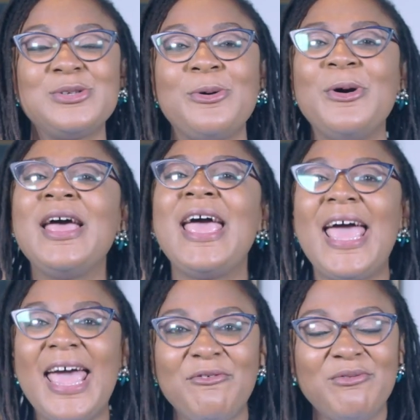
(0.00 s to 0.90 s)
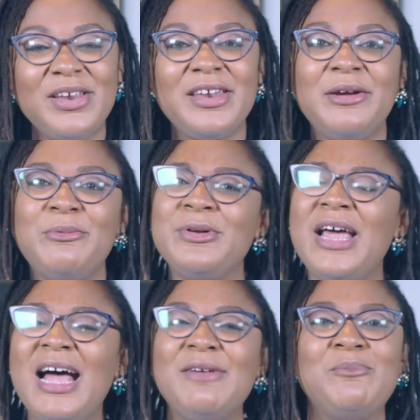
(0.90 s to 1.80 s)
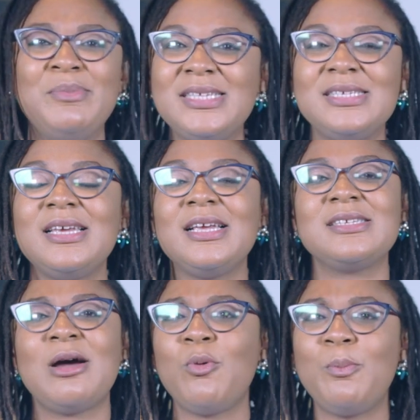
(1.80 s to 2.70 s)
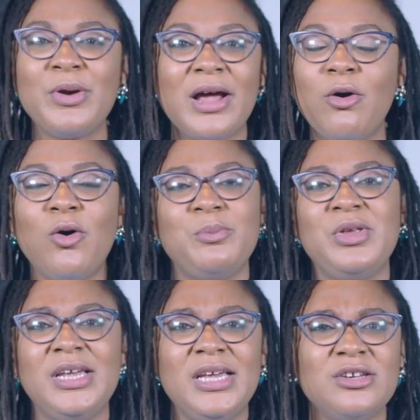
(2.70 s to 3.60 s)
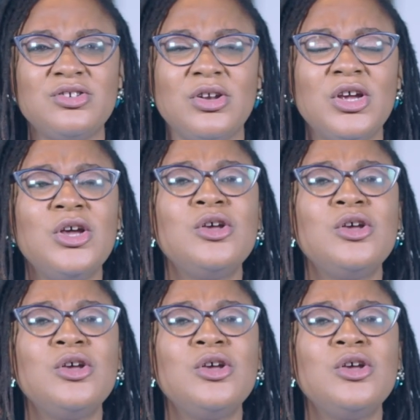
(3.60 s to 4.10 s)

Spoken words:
So every day we'd have meetings and we'll put out communication.